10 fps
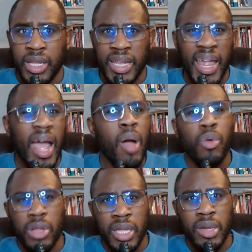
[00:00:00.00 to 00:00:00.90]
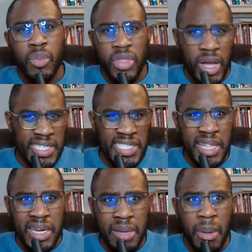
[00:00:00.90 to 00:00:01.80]
Not outwardly with
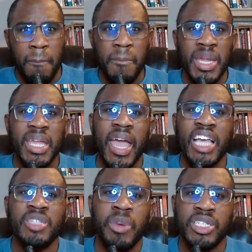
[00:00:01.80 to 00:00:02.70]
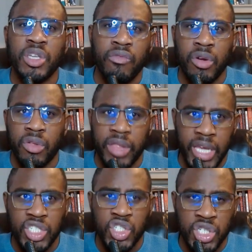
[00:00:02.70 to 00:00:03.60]
hostility, but many aspects of your
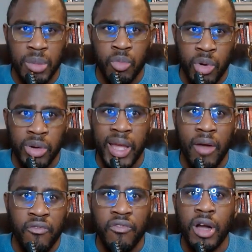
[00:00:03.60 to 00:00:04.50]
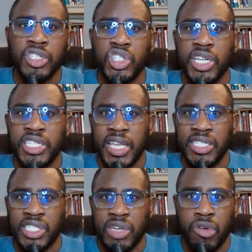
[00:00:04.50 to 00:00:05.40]
relationship will now function as a
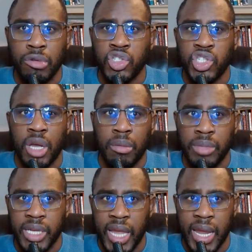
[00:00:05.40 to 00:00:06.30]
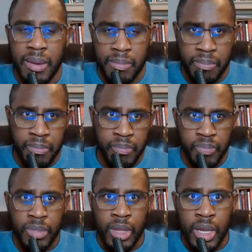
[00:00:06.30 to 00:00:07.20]
zero-sum game.
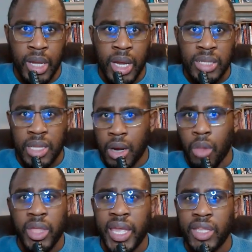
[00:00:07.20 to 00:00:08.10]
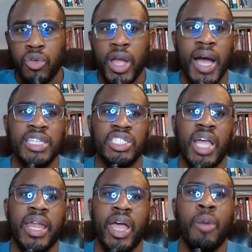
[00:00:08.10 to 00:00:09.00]
Not only can you guys
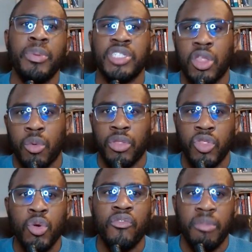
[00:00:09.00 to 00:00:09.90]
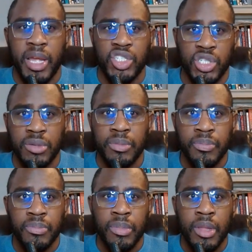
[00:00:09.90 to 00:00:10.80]
not help each other with new information,
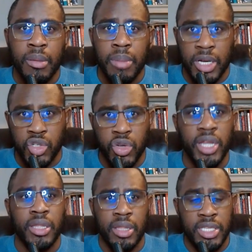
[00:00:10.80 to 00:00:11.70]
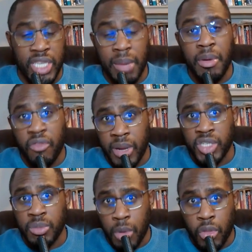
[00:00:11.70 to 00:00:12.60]
because you get the same
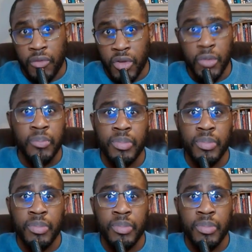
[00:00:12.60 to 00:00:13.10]
information, both of you,